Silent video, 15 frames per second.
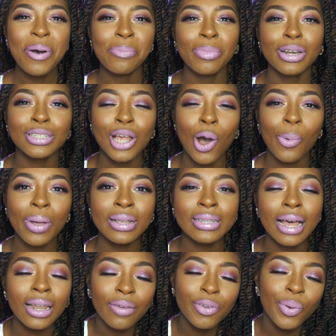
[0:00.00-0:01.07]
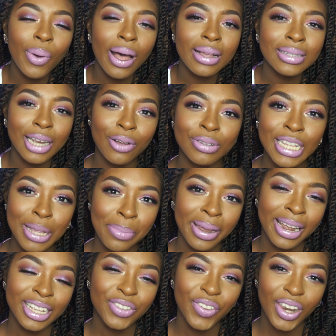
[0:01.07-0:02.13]
But as always, I love you guys, and I'll see you in my
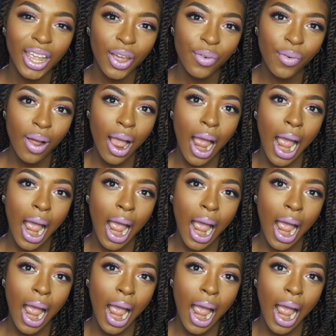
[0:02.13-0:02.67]
next video.